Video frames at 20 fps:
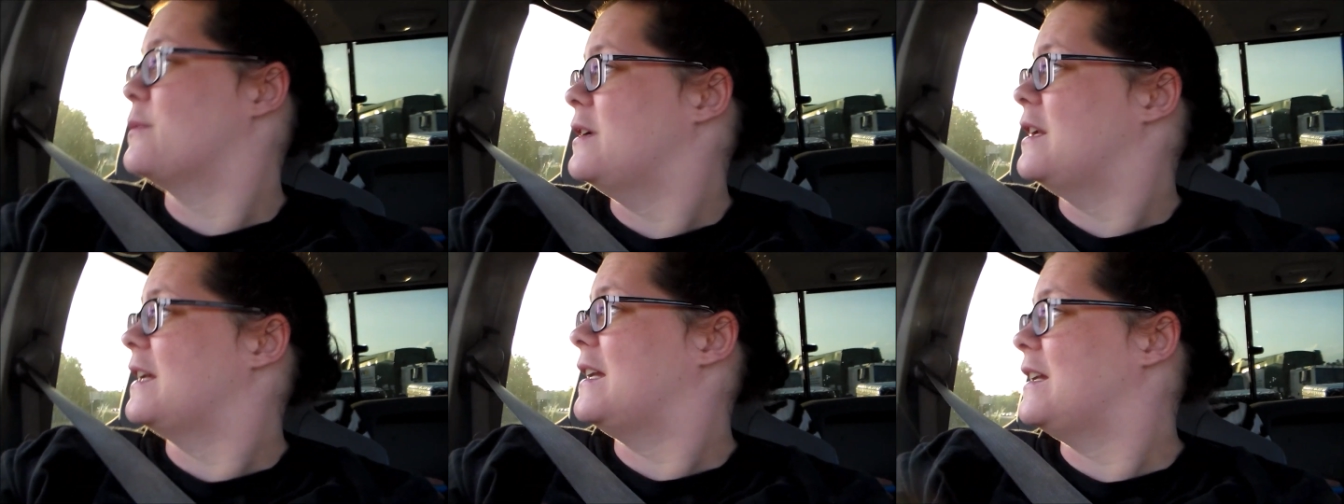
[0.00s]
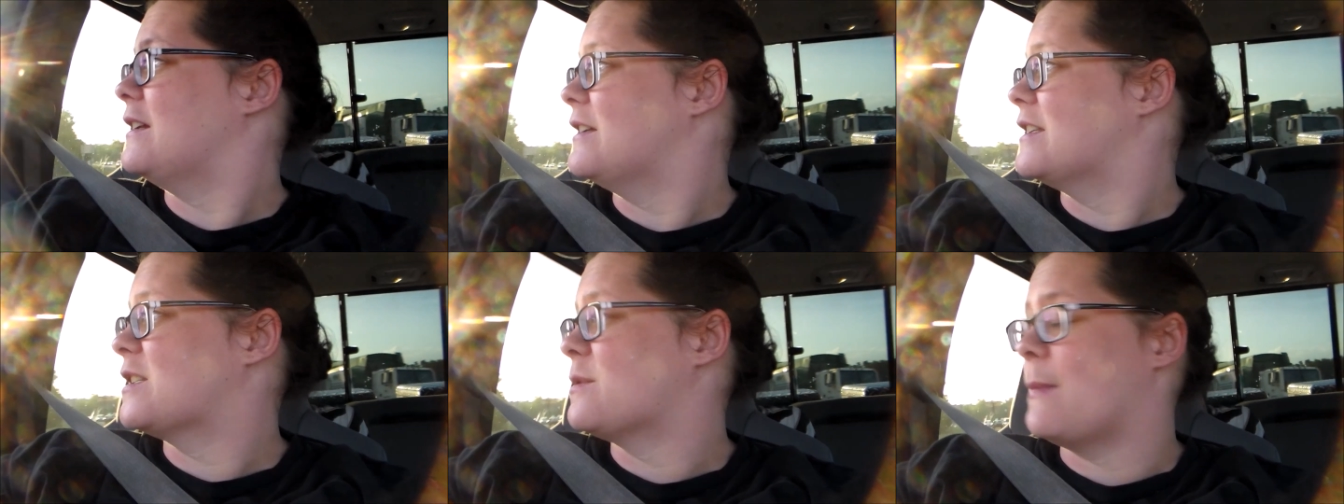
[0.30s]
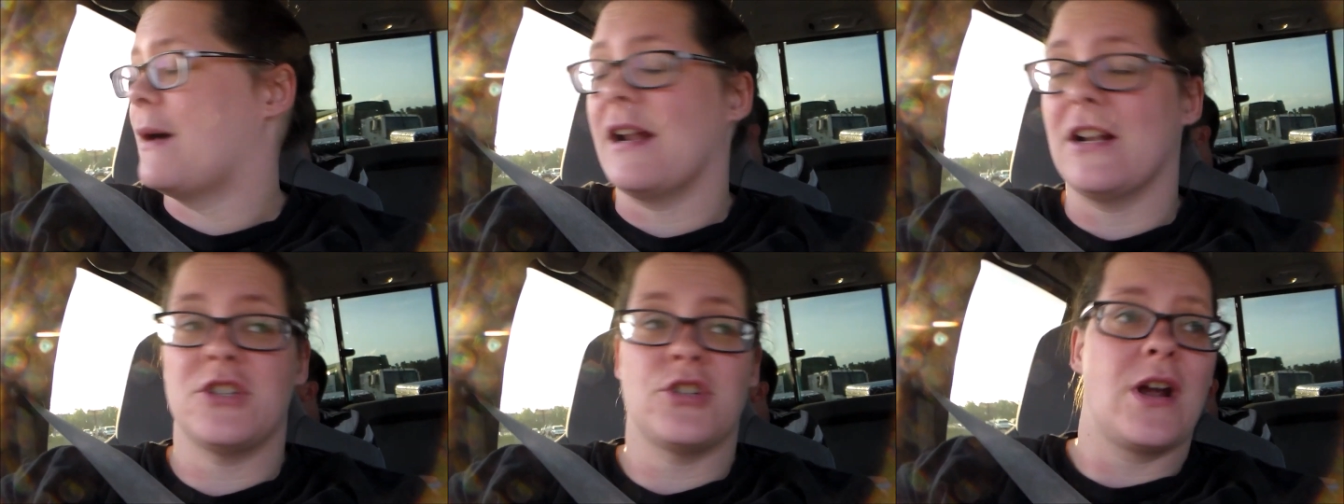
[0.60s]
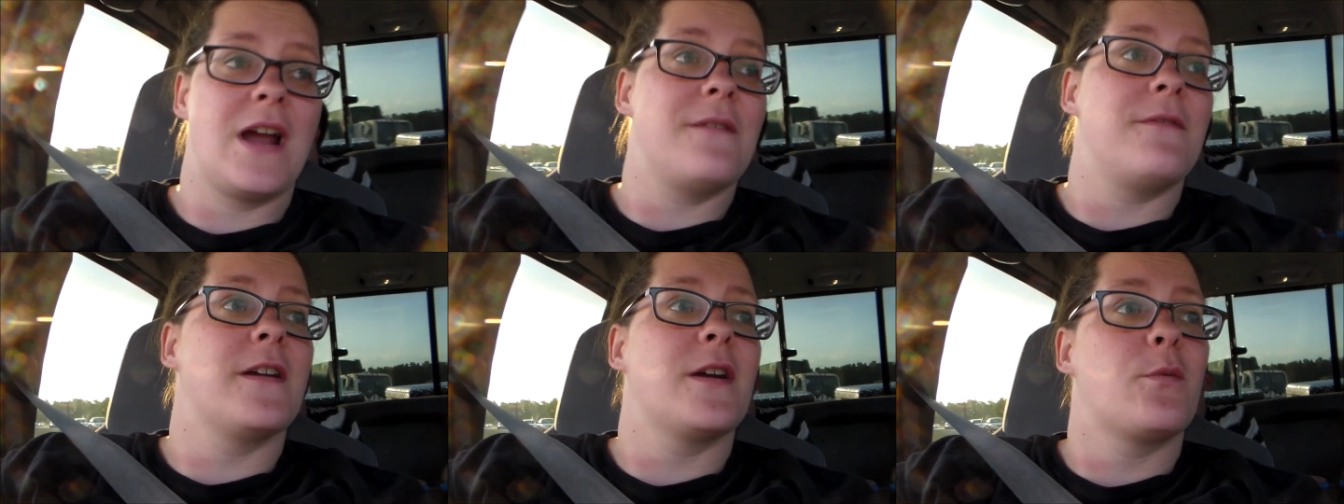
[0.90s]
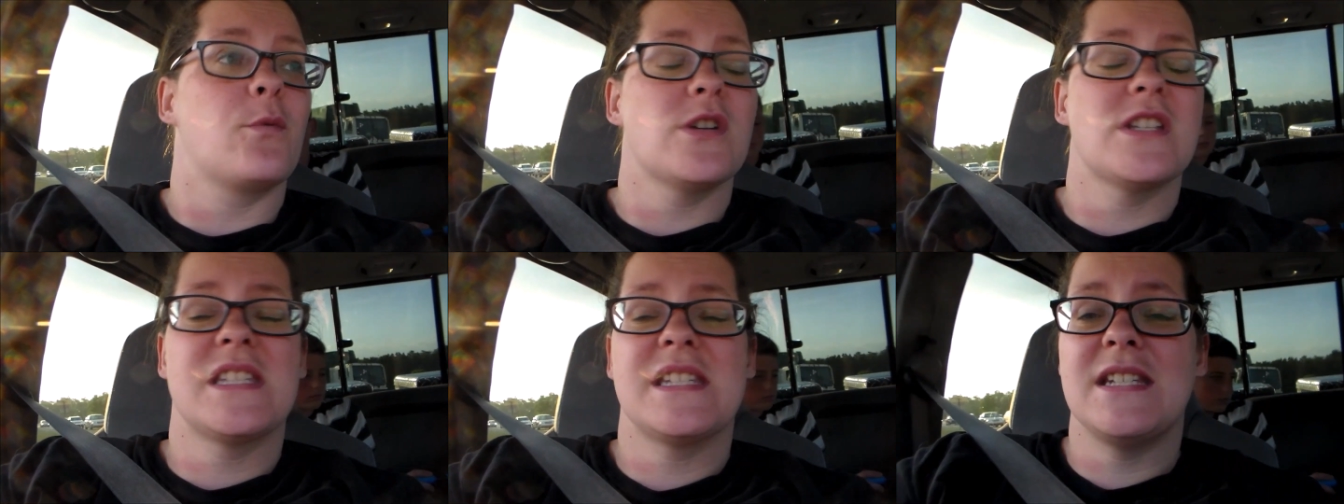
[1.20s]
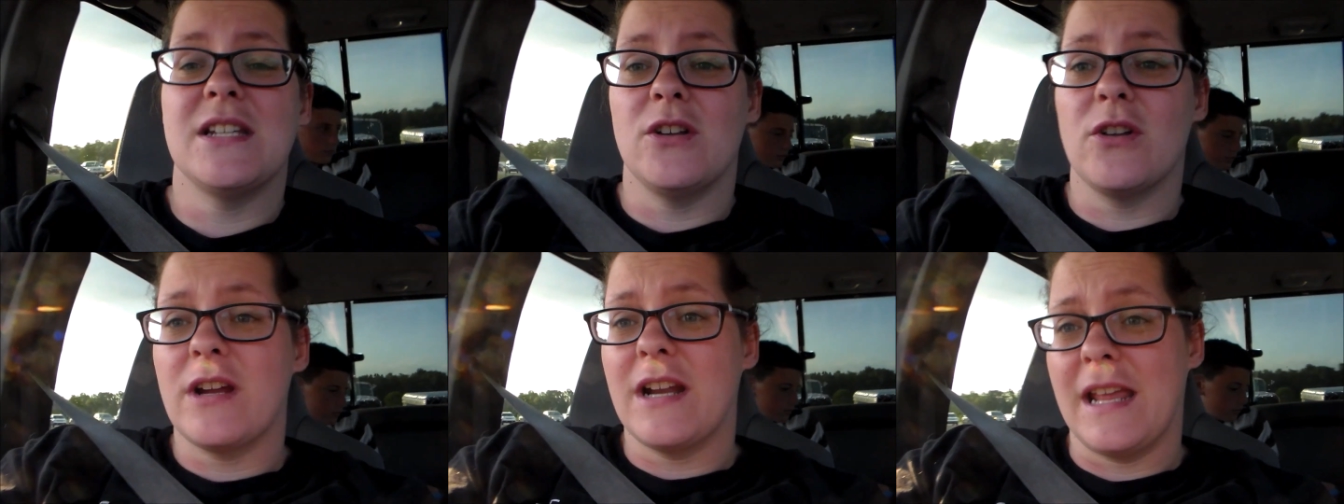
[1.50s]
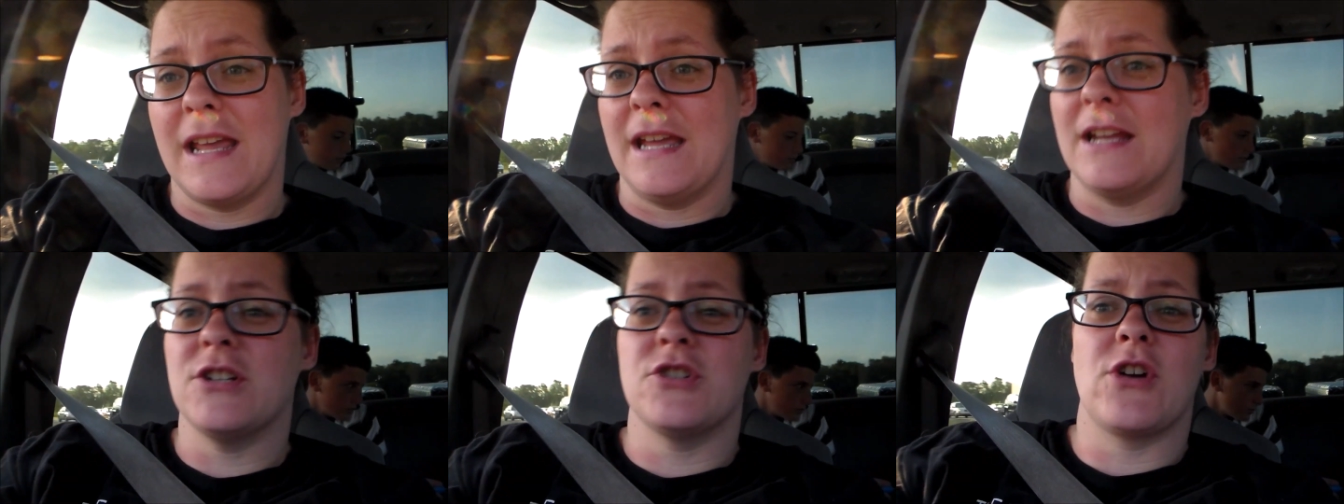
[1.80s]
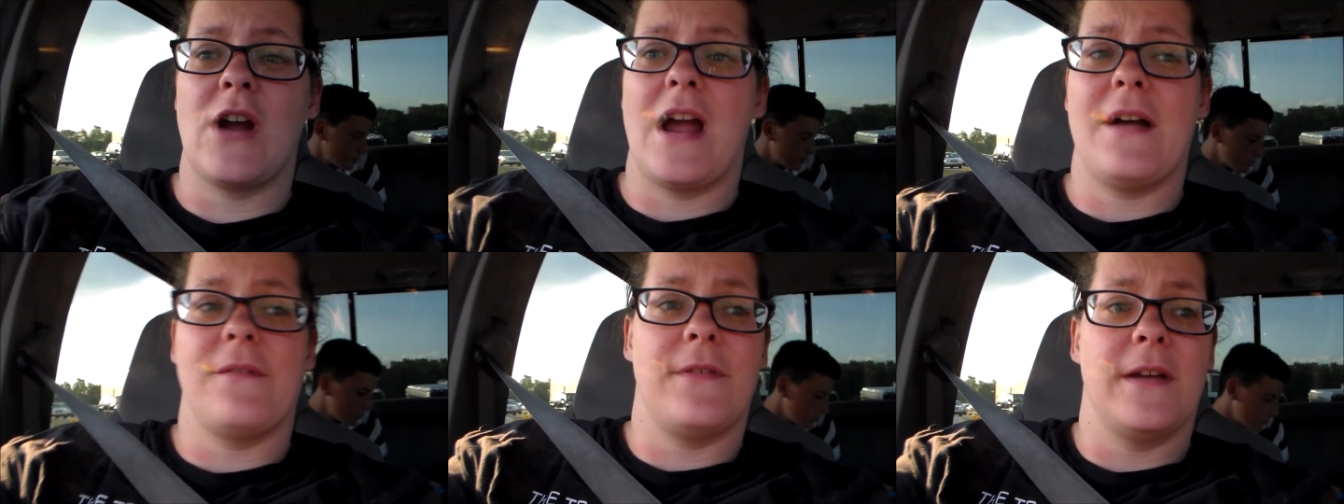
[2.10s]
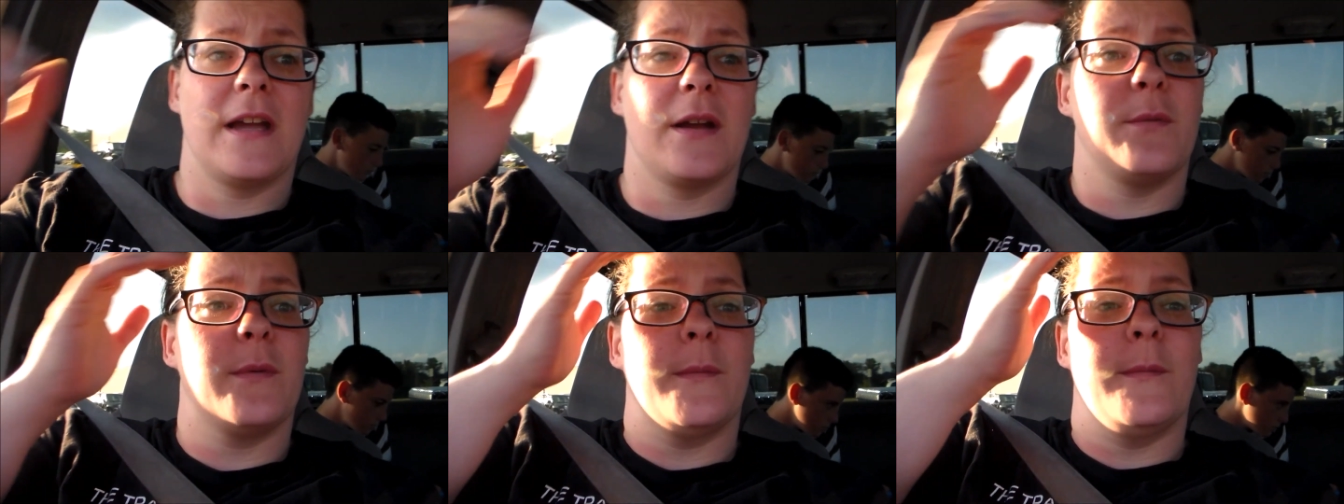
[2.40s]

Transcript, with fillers: ridiculous amount of traffic. We're still going to hit traffic